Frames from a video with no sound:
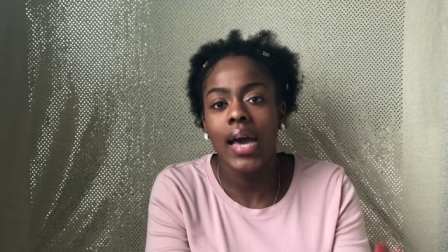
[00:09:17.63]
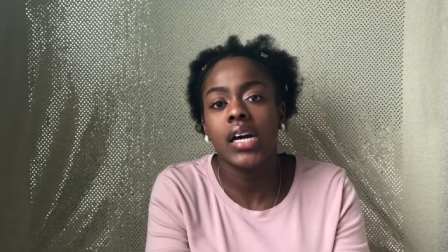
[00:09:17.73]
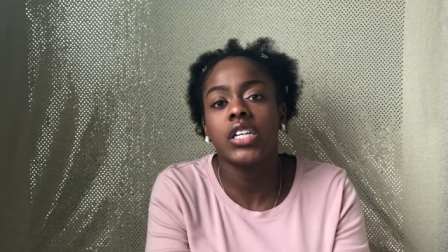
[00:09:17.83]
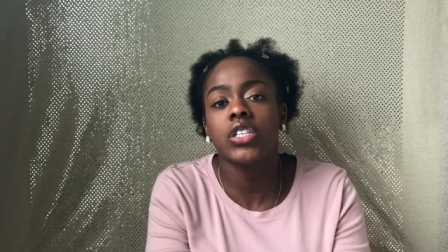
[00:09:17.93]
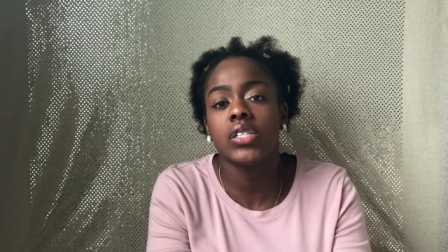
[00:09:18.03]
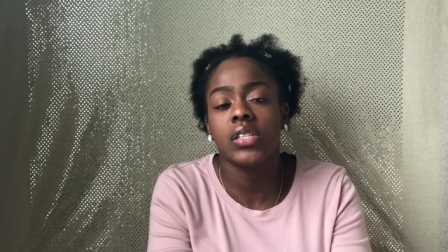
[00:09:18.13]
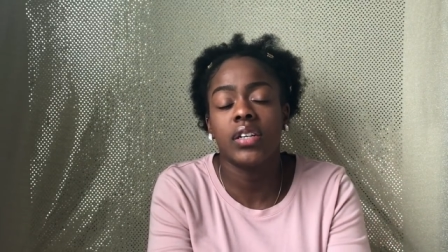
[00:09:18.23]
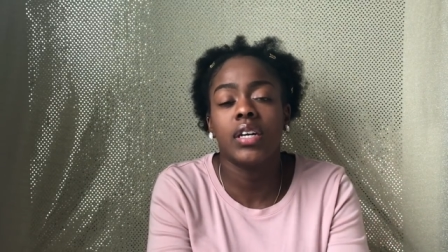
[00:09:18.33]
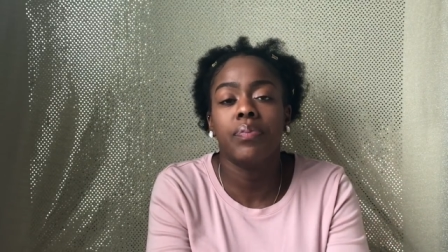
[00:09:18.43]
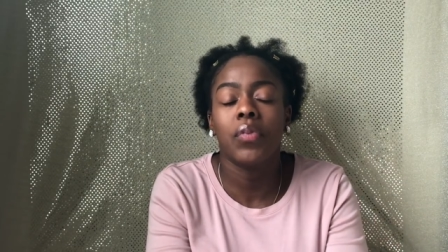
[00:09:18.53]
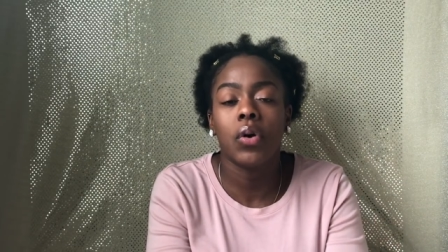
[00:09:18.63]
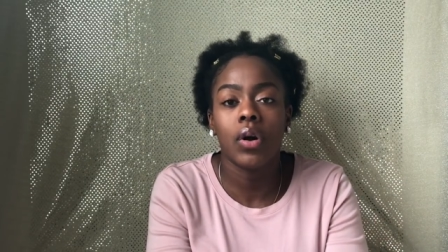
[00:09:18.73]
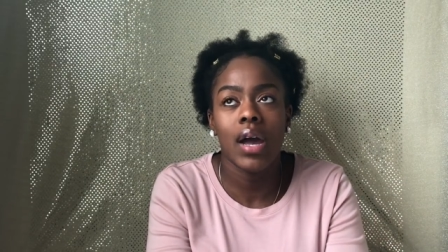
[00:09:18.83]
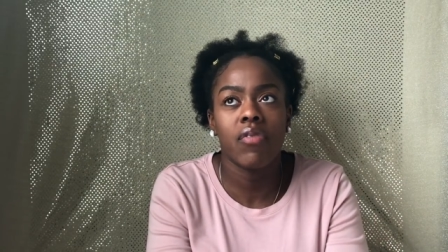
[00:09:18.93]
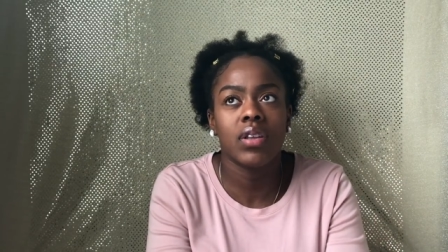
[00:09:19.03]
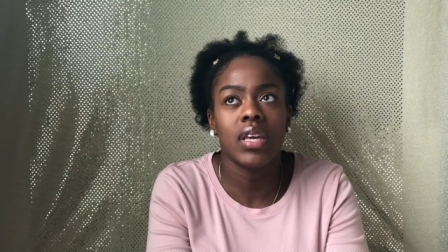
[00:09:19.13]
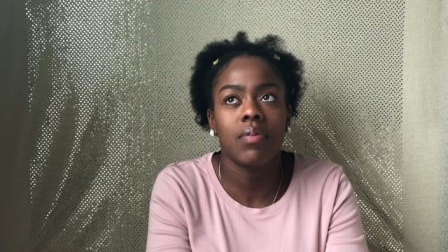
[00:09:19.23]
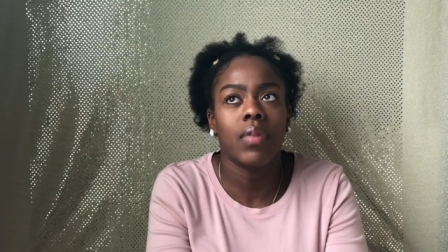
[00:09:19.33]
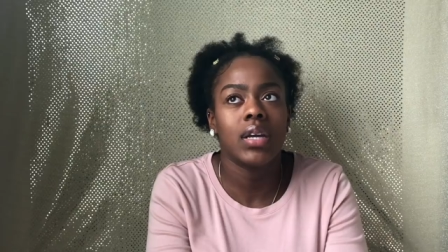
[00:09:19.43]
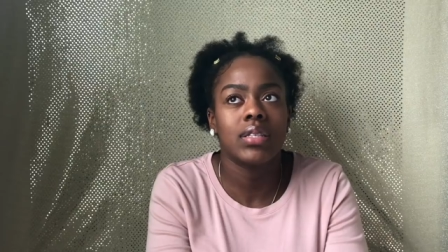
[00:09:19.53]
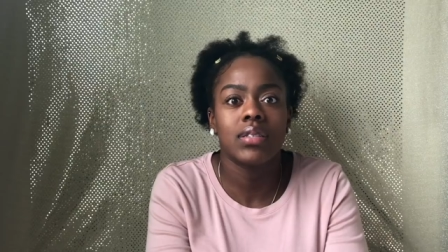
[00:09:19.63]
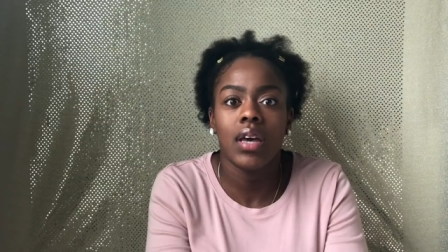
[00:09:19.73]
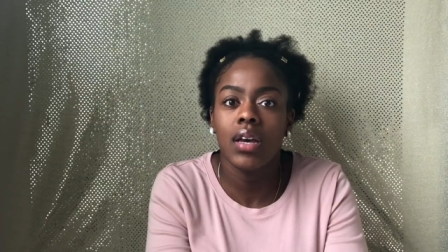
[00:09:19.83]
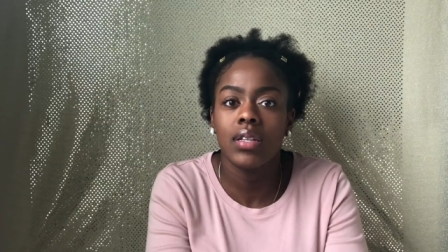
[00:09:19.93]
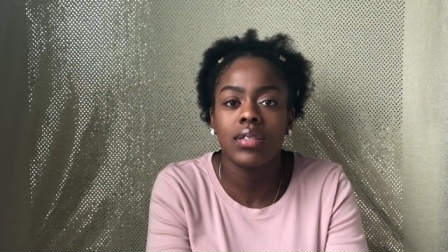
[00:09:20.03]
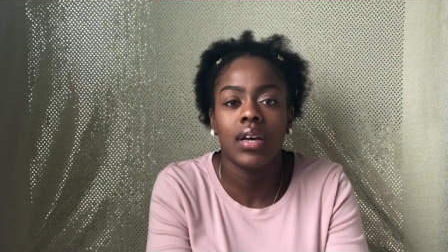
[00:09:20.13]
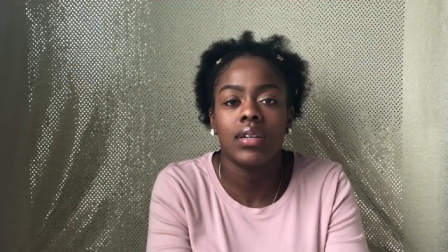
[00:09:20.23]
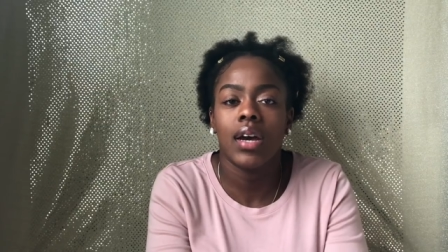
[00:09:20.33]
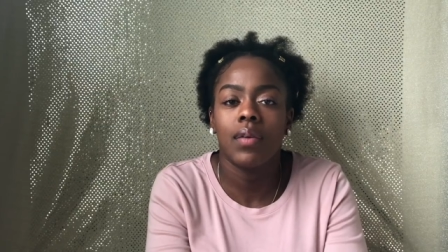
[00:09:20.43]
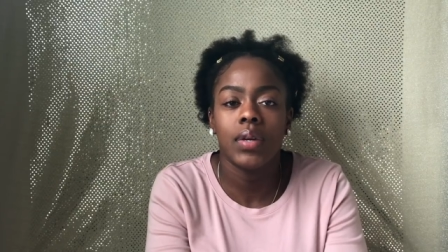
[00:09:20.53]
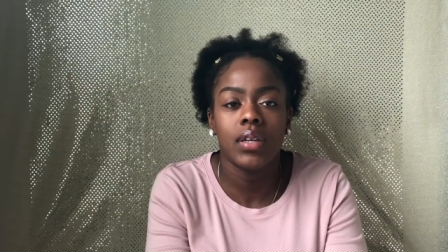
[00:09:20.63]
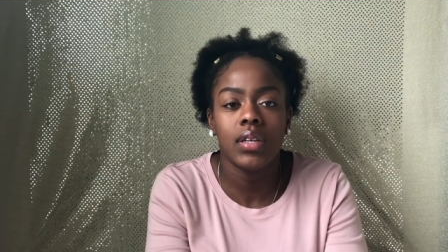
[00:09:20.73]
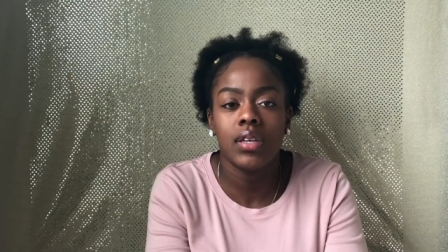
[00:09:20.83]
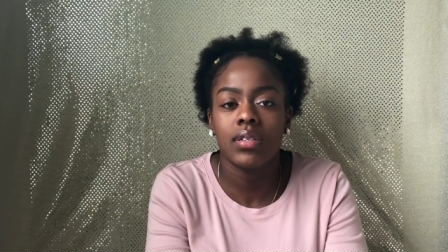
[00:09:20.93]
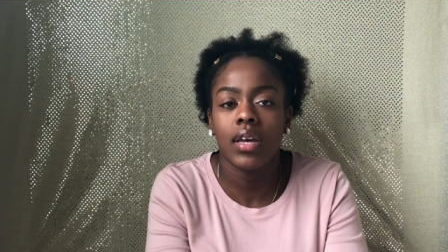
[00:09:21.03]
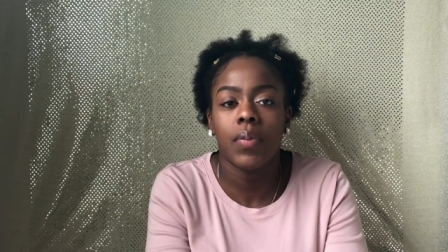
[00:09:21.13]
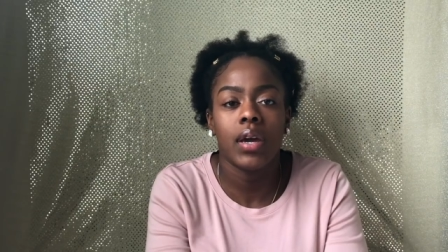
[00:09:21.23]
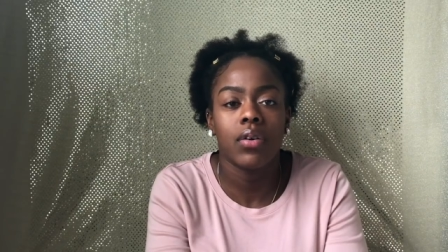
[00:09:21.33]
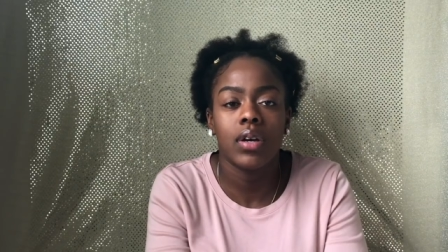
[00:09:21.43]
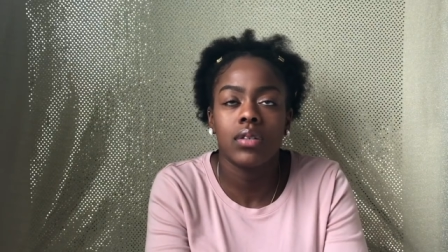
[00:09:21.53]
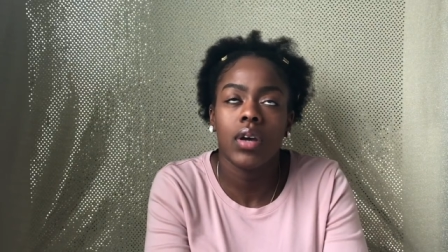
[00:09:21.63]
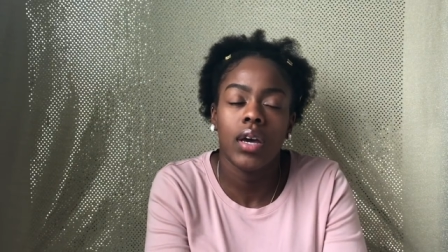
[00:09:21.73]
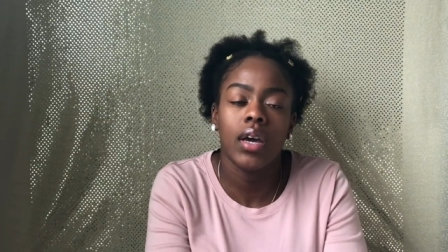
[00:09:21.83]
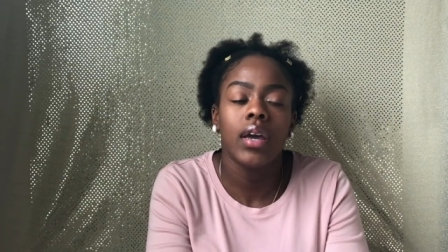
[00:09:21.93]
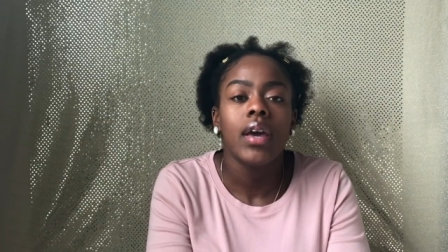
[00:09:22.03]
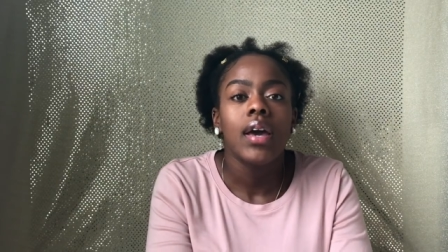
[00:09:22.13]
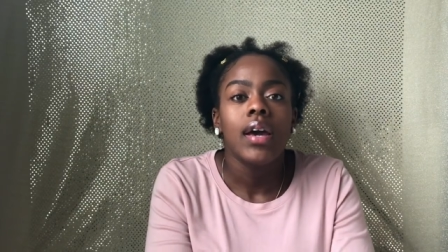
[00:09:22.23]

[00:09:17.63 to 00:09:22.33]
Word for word: I understood it more. Everything made sense, like diabetes, like pancreas, okay? Like,